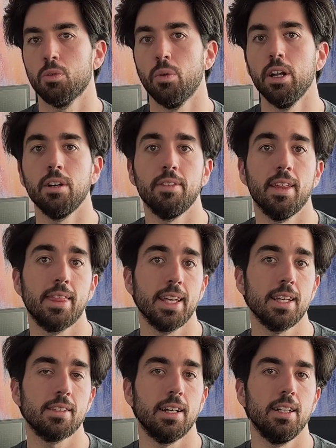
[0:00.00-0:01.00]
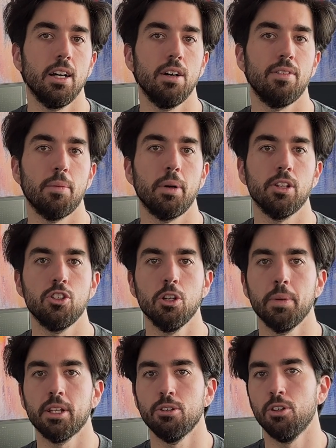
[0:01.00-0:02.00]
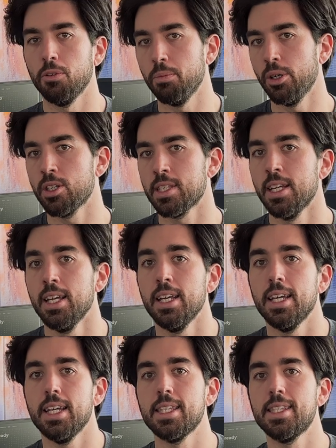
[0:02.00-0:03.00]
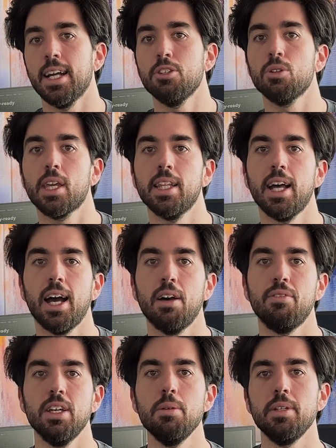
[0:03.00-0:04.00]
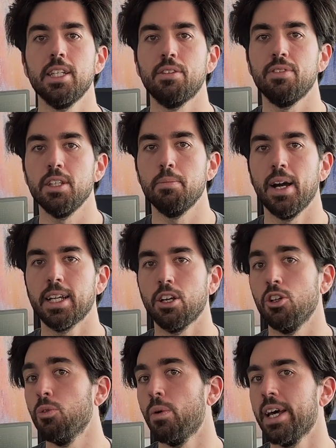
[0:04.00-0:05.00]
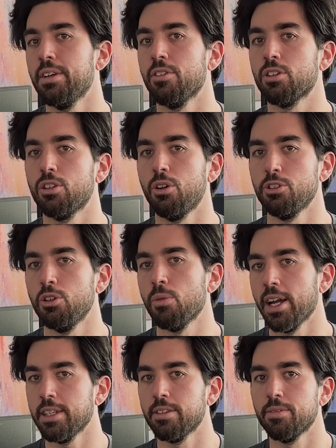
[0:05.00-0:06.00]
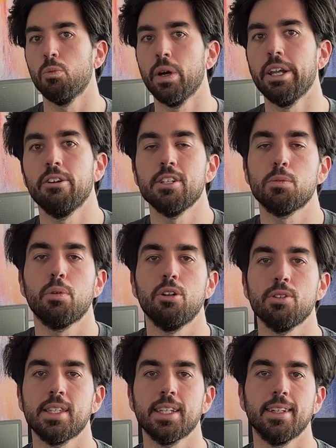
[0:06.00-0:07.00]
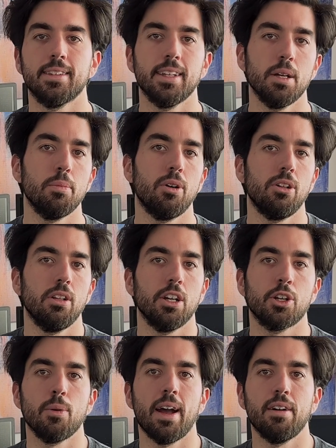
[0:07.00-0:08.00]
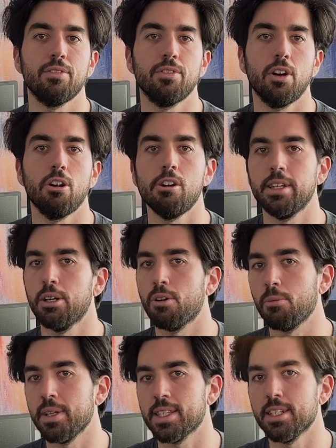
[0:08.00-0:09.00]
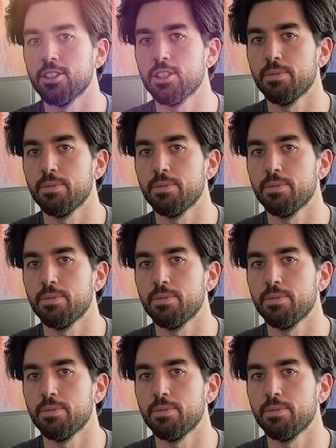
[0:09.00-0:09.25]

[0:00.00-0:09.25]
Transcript: One of the things I love about Jupyter Notebooks is that you can have immediate feedback on whatever code you write, whether it's producing a table, a graph, or an error message.